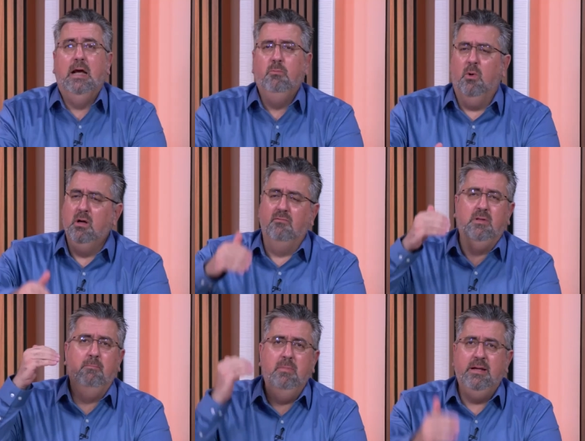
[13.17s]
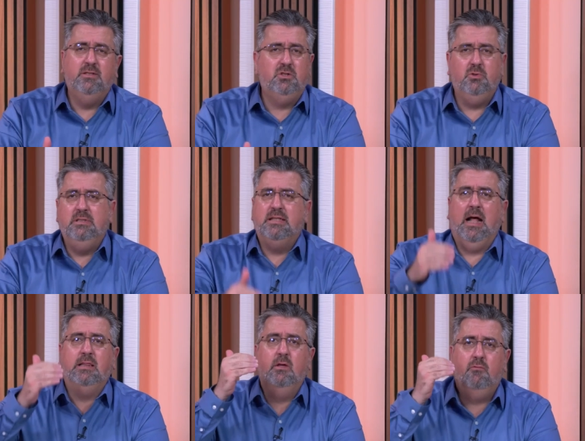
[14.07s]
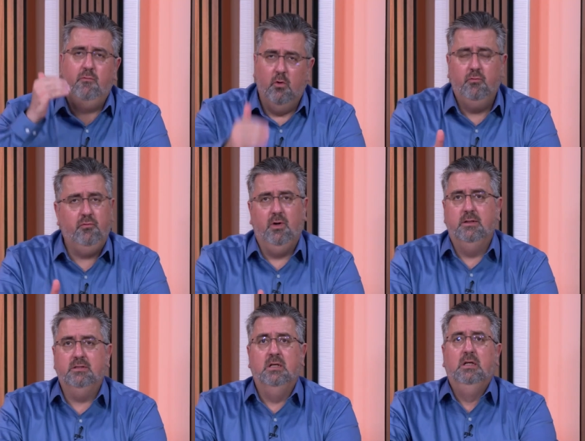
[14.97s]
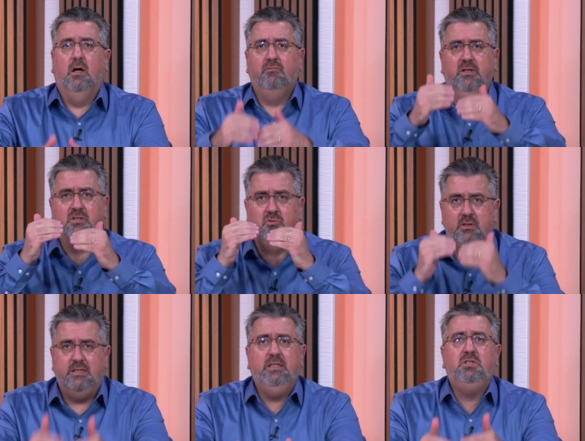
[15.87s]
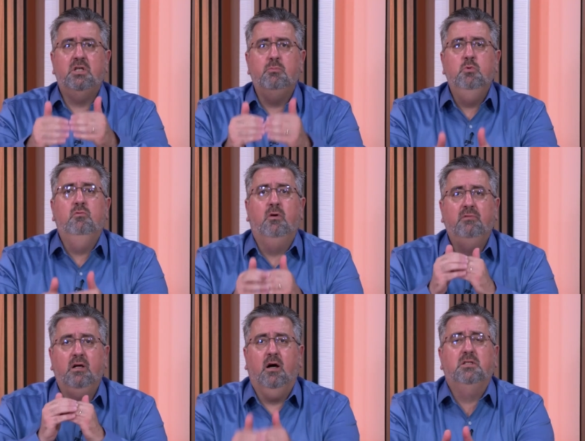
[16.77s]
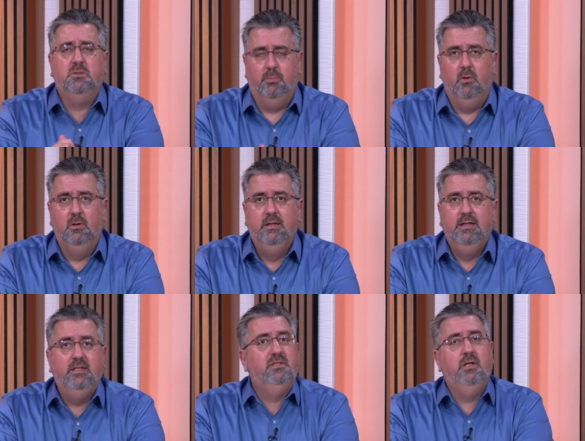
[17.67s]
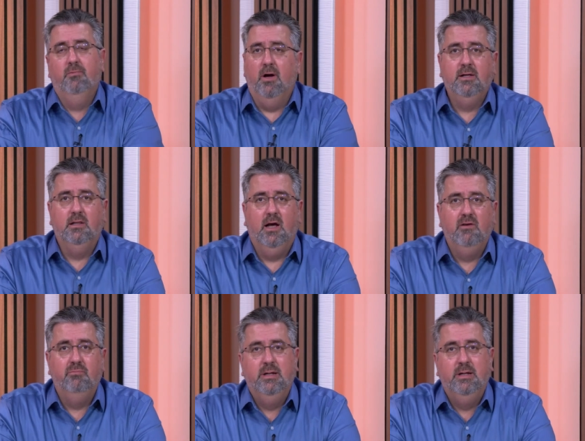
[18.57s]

And one of the ministries at the forefront of the strategic move of the gospel is Iran Alive